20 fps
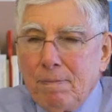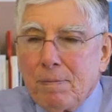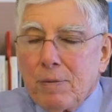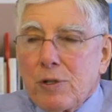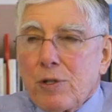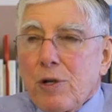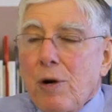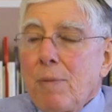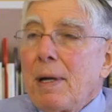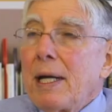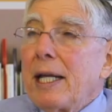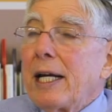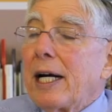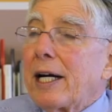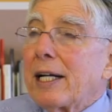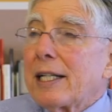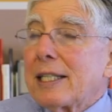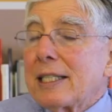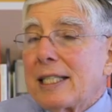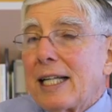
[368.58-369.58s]
So many
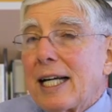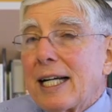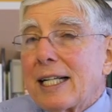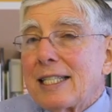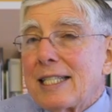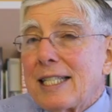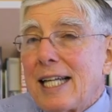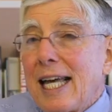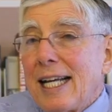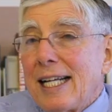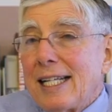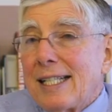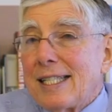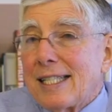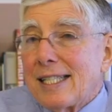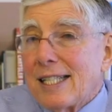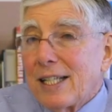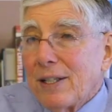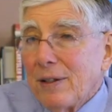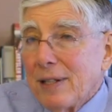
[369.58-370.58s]
architects take
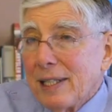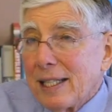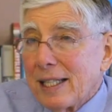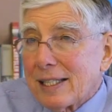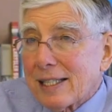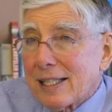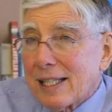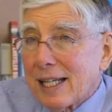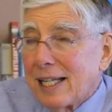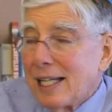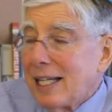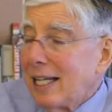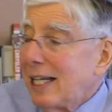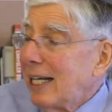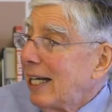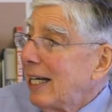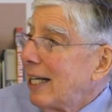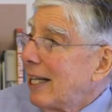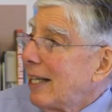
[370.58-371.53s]
seriously